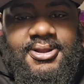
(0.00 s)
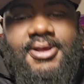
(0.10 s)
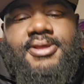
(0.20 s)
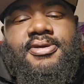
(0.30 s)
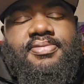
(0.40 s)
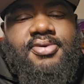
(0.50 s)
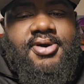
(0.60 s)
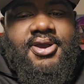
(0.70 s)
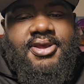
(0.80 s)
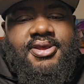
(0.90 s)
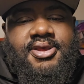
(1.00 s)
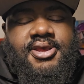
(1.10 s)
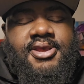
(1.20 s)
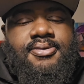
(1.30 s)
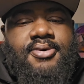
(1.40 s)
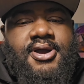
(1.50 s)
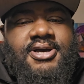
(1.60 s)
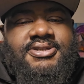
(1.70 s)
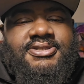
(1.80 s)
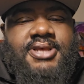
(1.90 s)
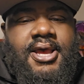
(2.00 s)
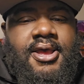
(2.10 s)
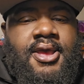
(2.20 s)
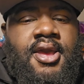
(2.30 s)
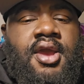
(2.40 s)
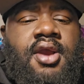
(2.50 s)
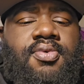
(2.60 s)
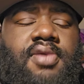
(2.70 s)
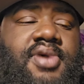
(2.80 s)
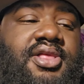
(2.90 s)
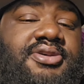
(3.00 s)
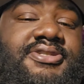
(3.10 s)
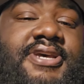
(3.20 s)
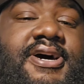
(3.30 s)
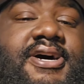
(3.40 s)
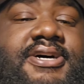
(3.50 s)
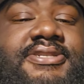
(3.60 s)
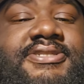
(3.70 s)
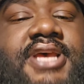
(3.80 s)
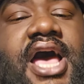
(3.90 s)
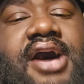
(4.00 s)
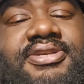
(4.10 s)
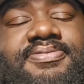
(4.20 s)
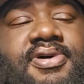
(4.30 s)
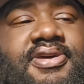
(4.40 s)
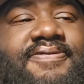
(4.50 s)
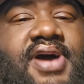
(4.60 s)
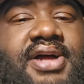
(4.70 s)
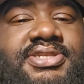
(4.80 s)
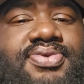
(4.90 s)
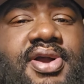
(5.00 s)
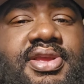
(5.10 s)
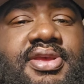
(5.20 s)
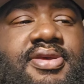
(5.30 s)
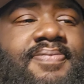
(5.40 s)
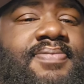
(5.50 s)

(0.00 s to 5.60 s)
It's your boy E. Russ, Romello Scuds, Outspoken 520.